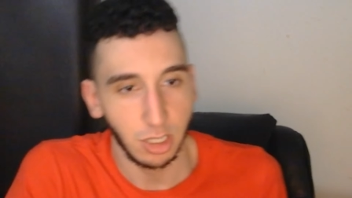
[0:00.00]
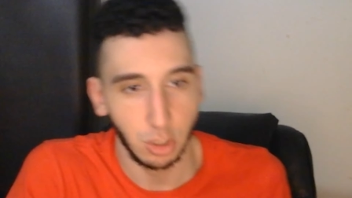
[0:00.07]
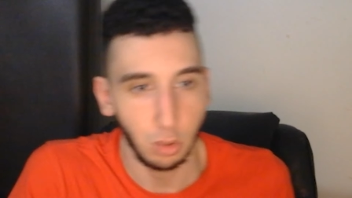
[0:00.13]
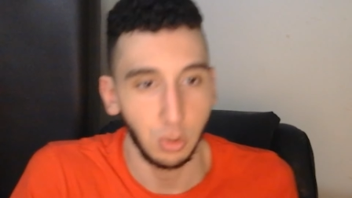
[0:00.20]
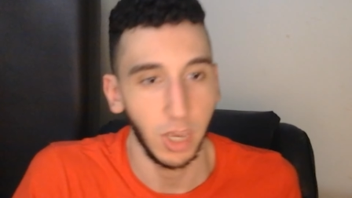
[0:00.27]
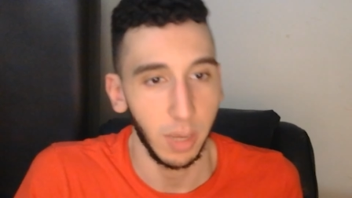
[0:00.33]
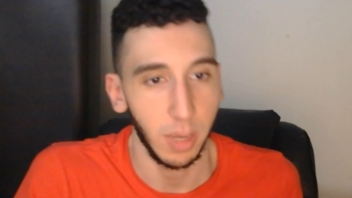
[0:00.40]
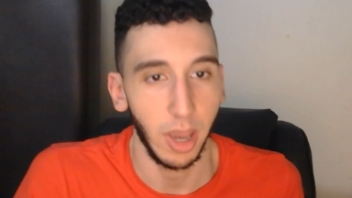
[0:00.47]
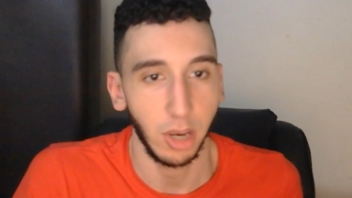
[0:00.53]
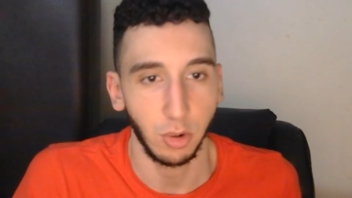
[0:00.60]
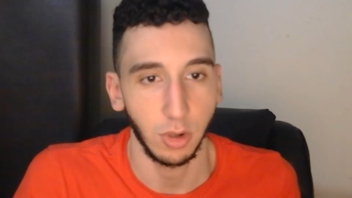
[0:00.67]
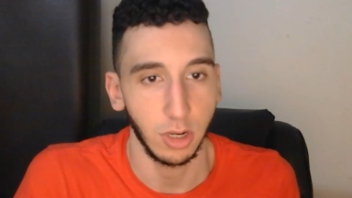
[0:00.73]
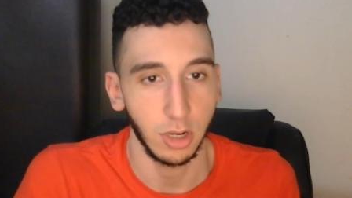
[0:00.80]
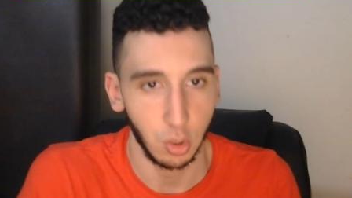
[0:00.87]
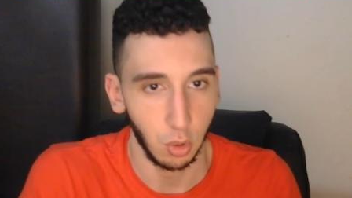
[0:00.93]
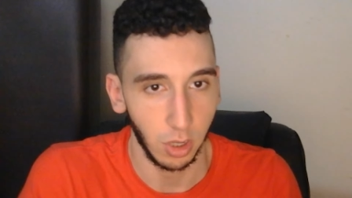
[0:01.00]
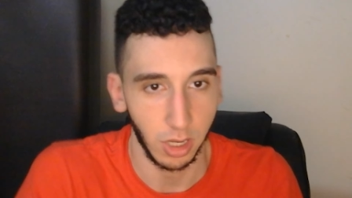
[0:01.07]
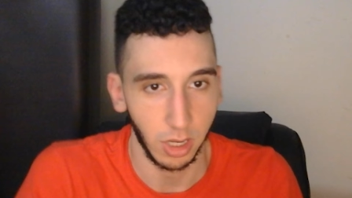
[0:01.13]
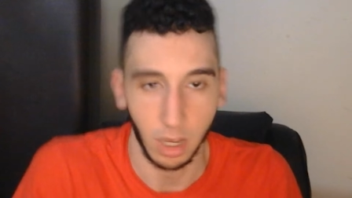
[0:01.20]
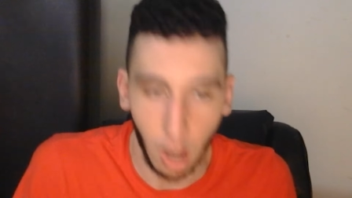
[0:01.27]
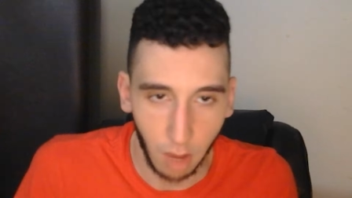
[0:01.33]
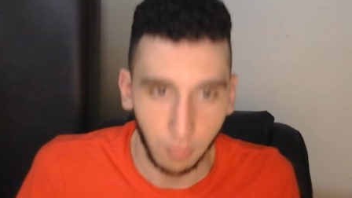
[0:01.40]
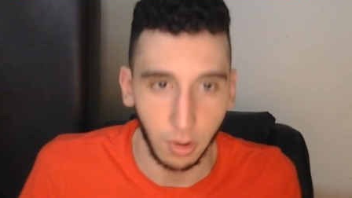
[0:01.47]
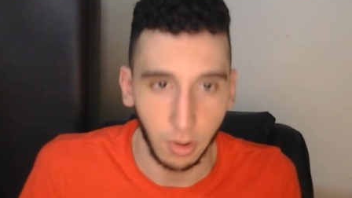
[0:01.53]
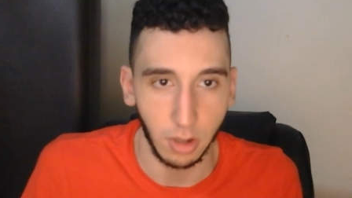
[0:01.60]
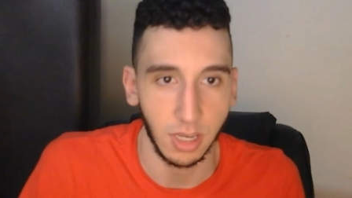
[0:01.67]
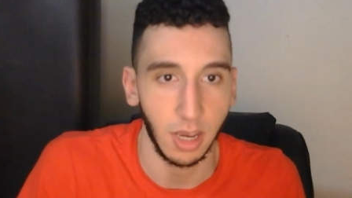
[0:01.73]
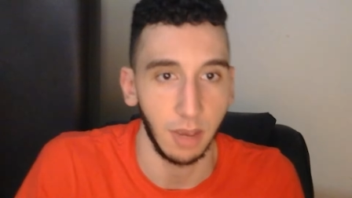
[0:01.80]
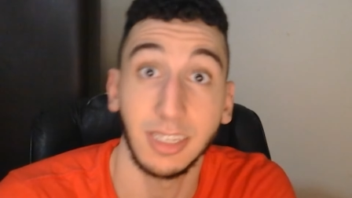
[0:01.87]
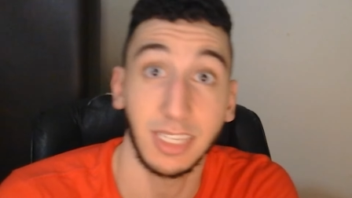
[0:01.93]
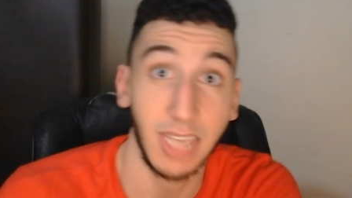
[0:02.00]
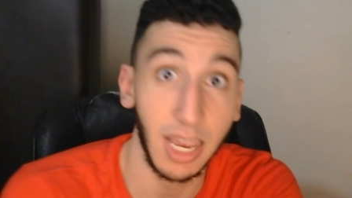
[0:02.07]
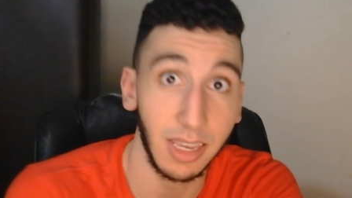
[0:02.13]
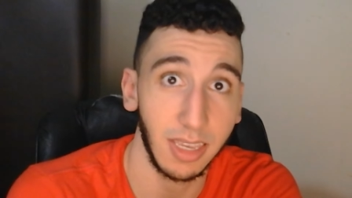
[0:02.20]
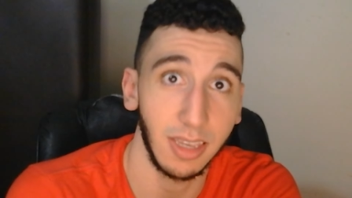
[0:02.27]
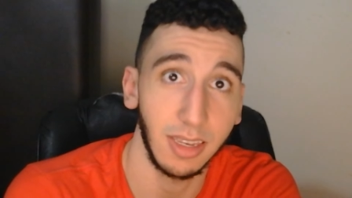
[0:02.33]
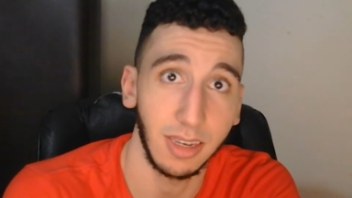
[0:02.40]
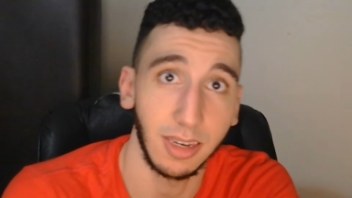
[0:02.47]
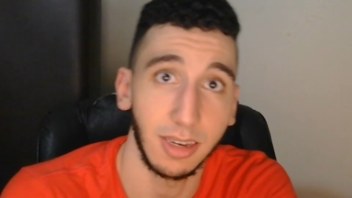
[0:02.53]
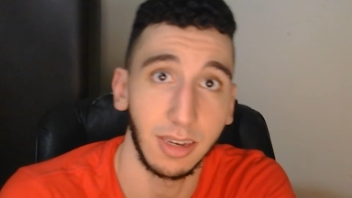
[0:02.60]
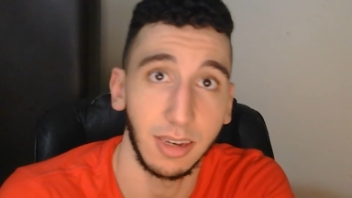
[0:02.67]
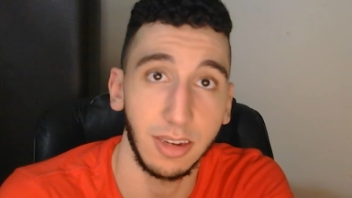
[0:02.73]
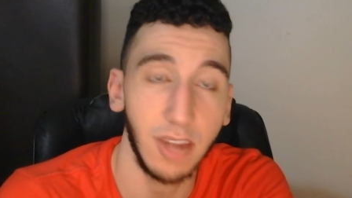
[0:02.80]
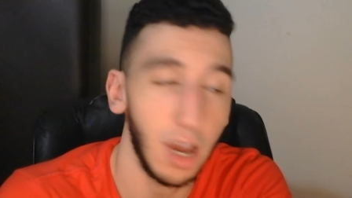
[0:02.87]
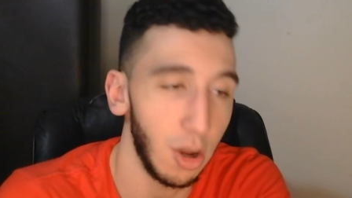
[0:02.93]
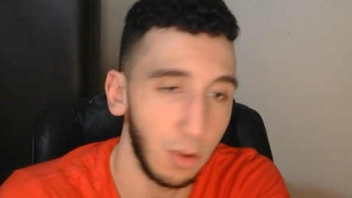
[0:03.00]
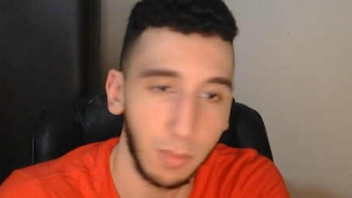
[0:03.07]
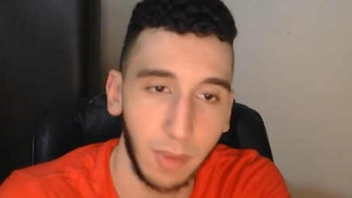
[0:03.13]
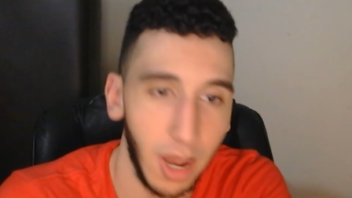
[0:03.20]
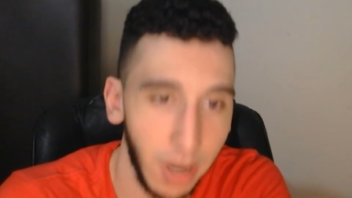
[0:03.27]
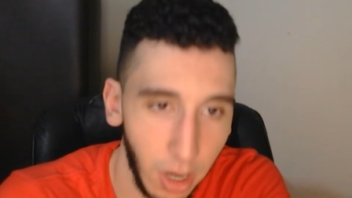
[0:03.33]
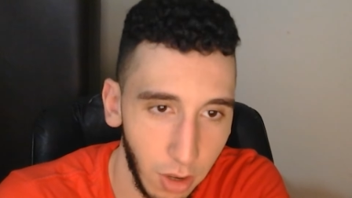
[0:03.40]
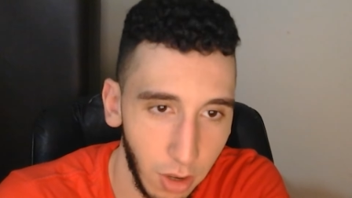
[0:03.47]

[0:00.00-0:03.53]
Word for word: 2K My Career story of all time. Second, no, I don't.